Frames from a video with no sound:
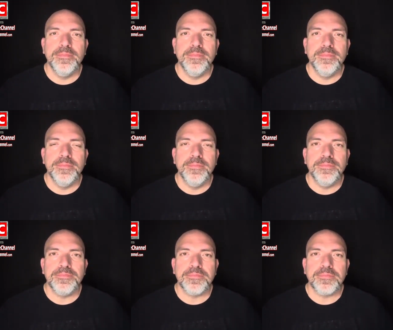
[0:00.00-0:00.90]

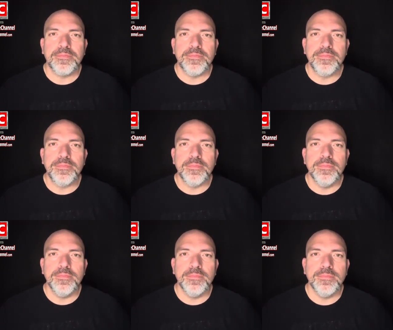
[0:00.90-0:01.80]

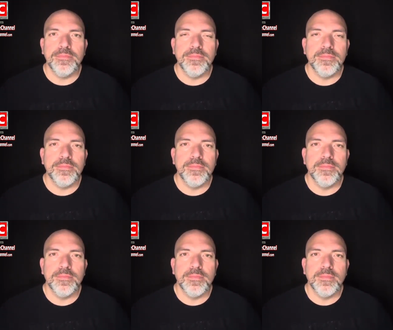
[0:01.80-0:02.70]

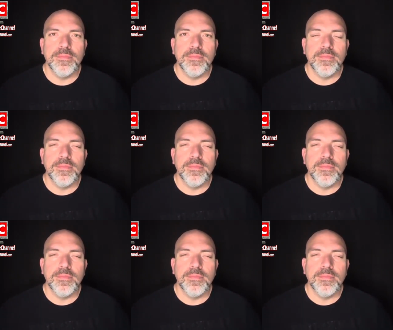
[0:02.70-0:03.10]
(silence)